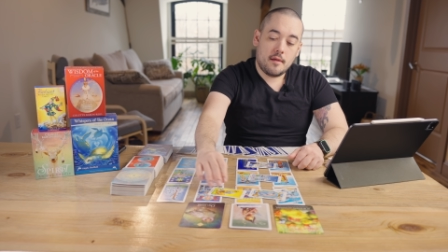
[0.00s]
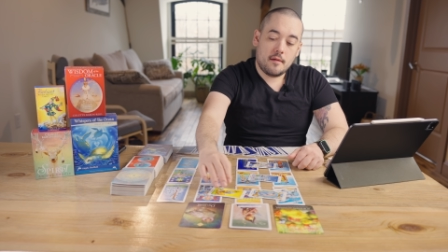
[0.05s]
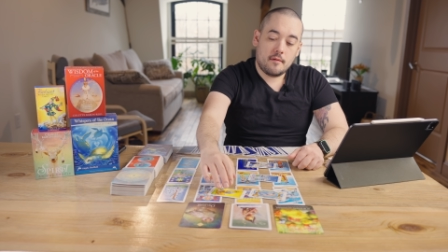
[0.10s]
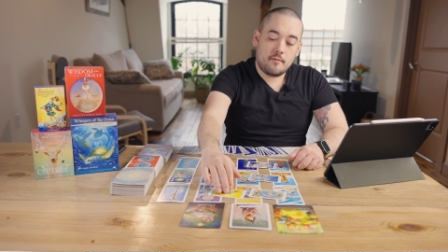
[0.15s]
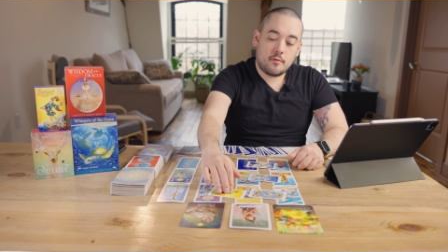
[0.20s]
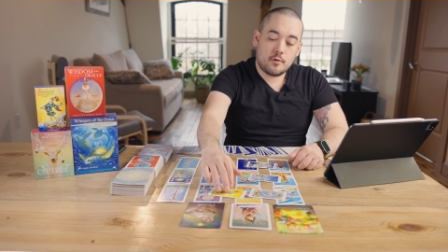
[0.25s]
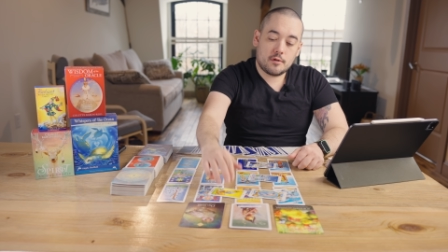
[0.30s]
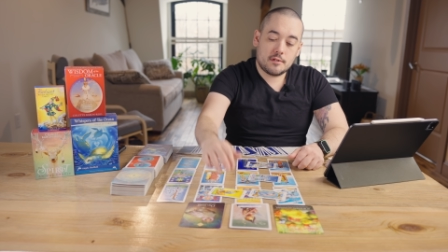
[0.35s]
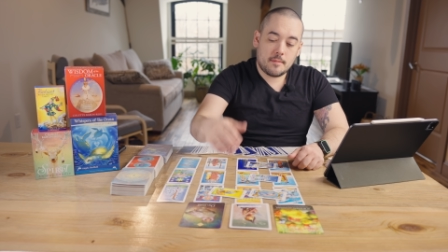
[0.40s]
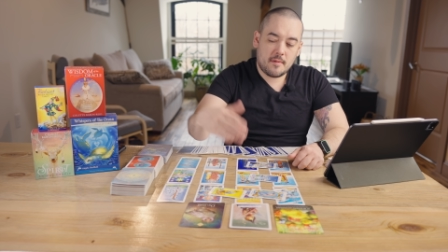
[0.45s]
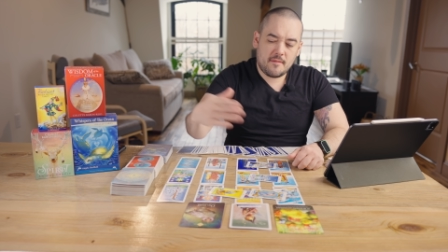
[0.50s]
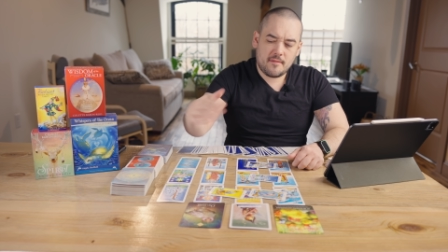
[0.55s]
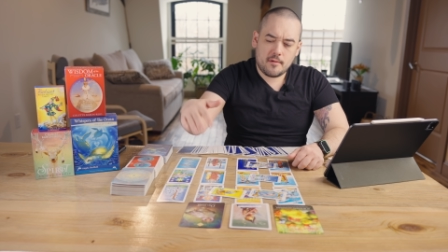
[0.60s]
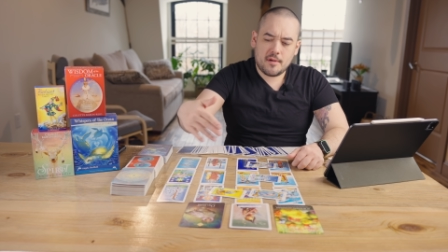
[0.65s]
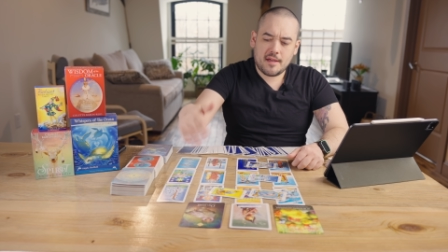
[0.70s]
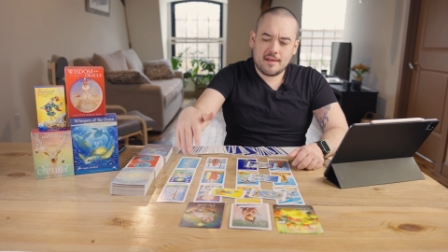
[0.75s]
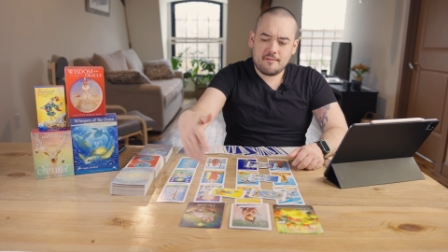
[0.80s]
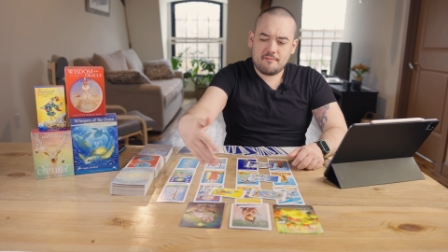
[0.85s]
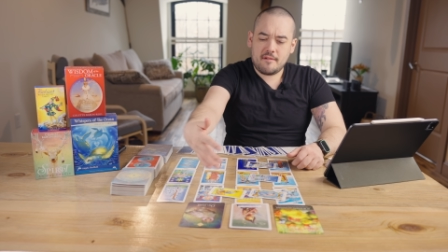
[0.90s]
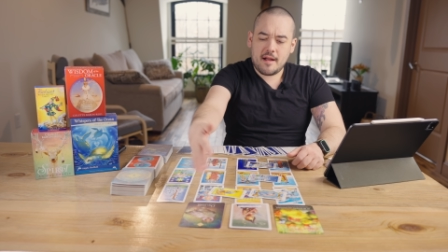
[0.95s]
For some of you,
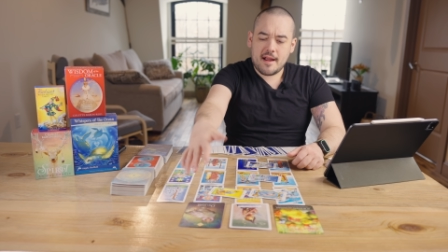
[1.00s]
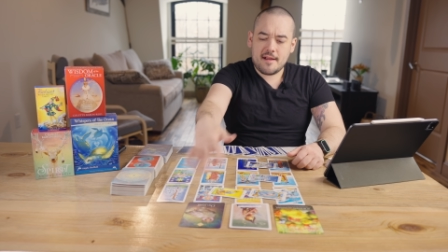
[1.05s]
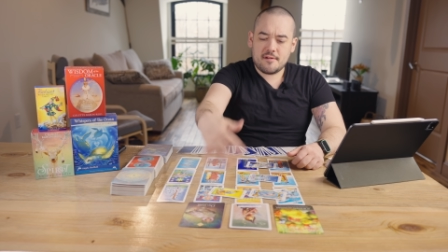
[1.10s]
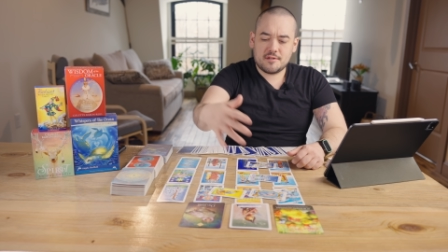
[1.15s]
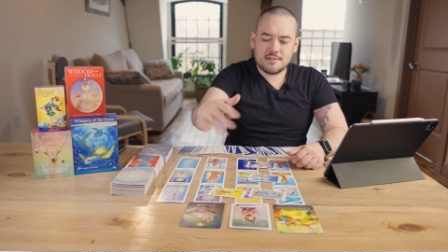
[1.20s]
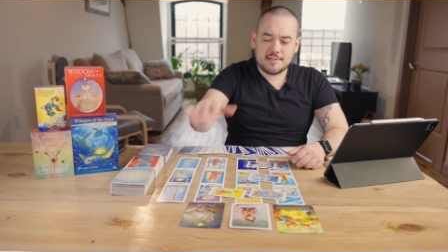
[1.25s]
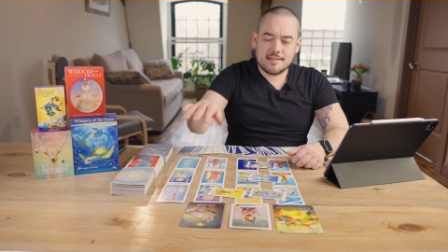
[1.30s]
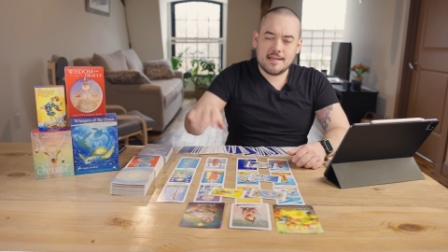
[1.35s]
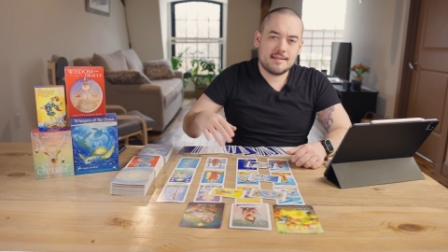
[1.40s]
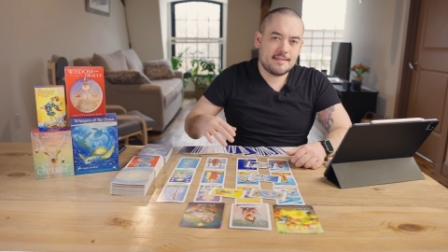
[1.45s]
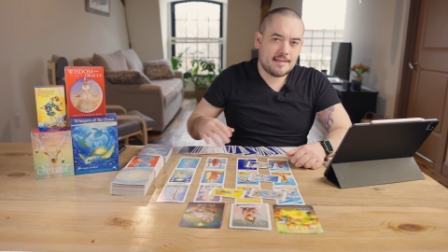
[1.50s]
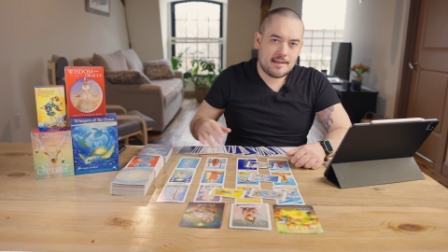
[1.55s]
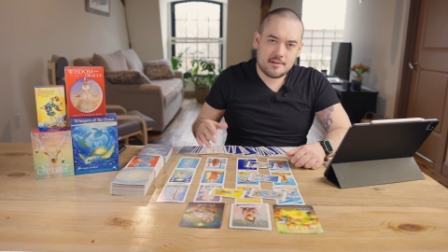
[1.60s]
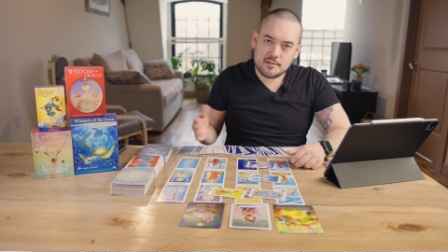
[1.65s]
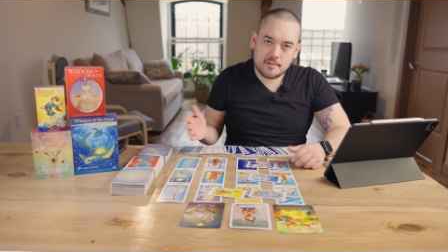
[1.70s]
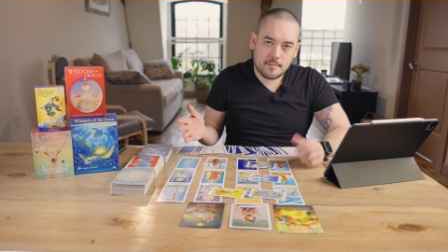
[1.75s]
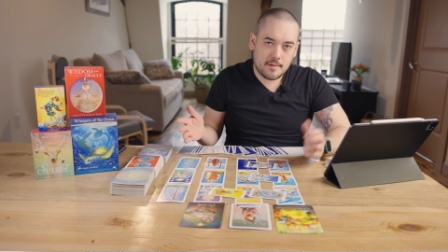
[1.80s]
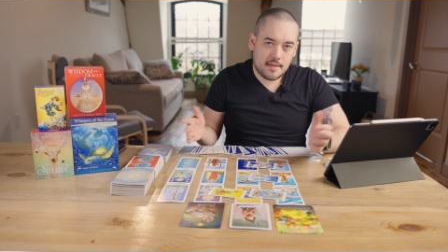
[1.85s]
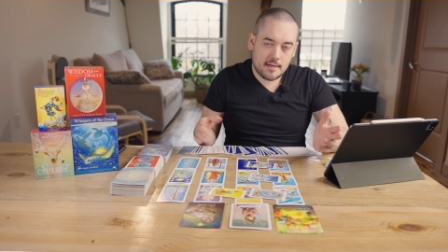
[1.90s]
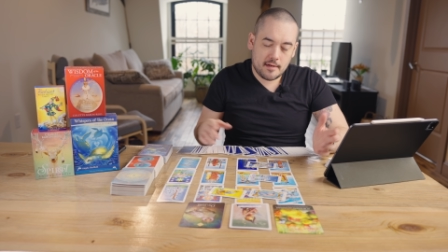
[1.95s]
again, fire stands out
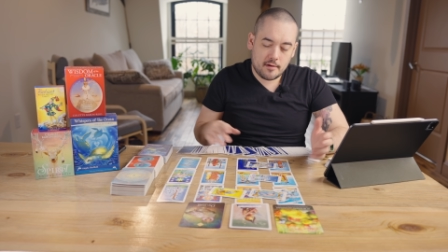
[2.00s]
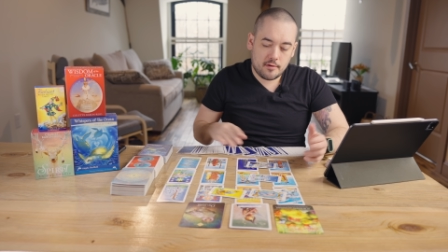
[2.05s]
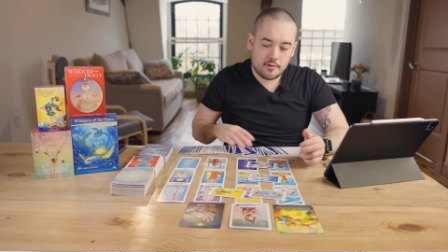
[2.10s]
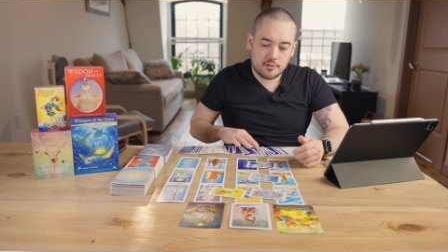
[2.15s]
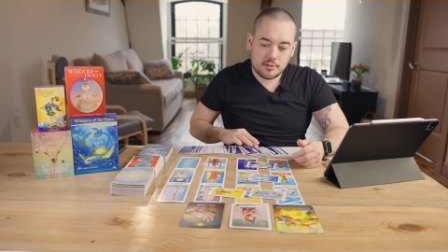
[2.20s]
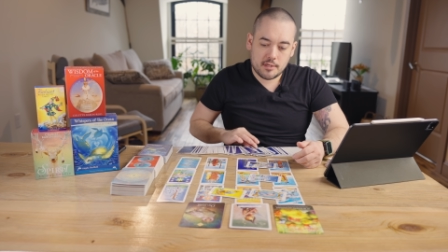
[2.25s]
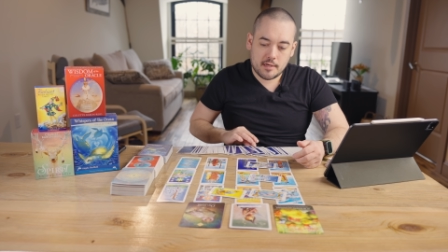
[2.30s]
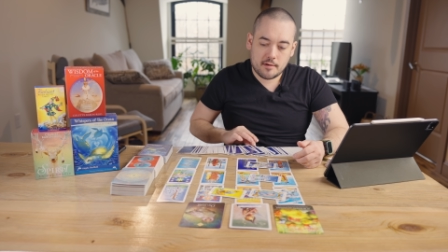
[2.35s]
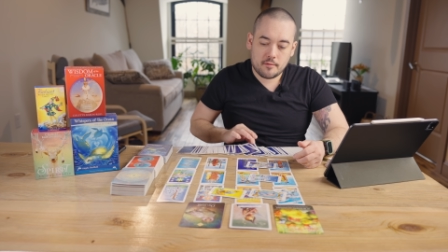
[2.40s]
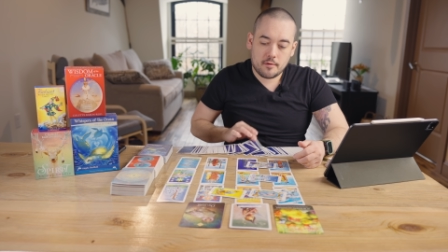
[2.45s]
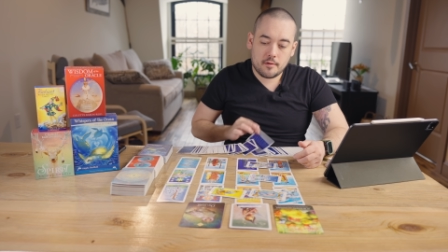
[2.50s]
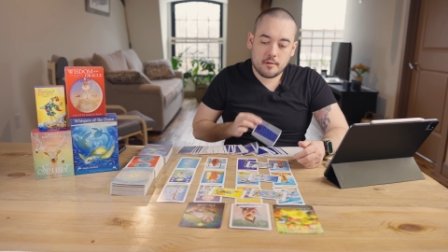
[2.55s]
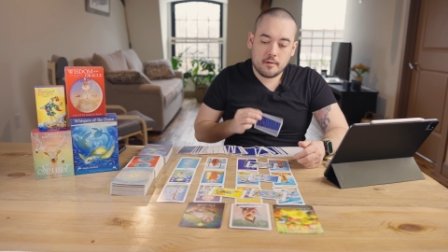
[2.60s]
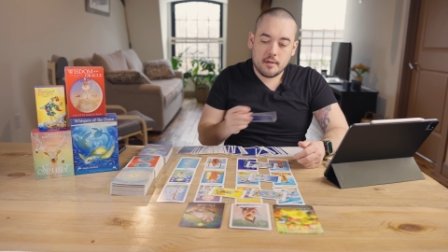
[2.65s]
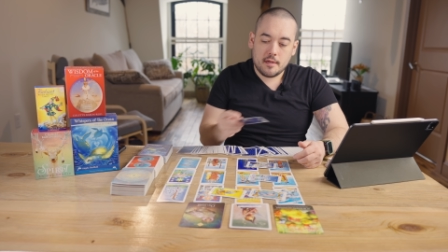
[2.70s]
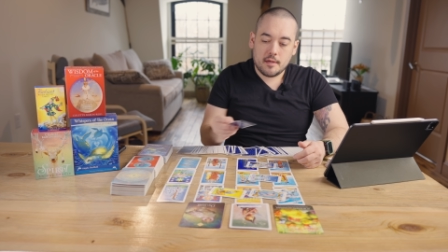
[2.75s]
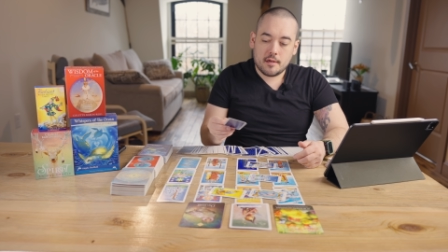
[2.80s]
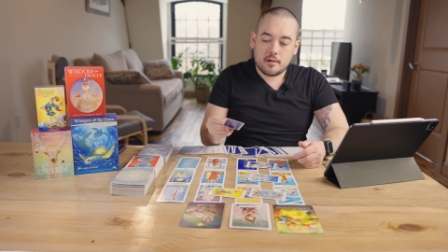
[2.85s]
to me here in general.